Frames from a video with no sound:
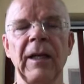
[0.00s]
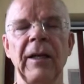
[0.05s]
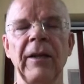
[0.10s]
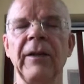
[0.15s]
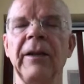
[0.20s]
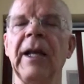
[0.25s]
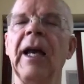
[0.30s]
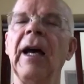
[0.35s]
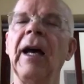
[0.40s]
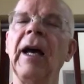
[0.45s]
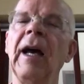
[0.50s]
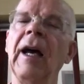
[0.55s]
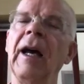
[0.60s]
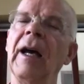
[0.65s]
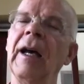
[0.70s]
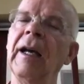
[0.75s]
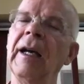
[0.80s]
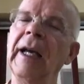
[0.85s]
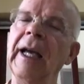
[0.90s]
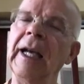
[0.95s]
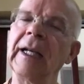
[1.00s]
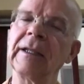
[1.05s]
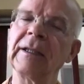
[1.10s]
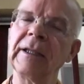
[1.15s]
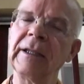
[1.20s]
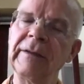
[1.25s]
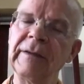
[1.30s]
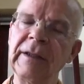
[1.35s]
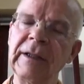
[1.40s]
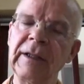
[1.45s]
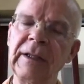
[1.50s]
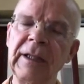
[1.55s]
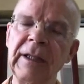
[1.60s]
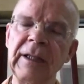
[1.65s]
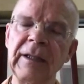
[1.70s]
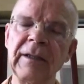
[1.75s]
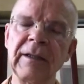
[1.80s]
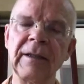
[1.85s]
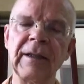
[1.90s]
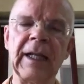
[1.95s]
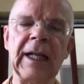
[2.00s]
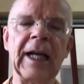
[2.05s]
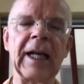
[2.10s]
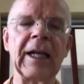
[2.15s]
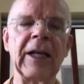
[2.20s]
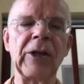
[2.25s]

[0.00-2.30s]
They are activities that are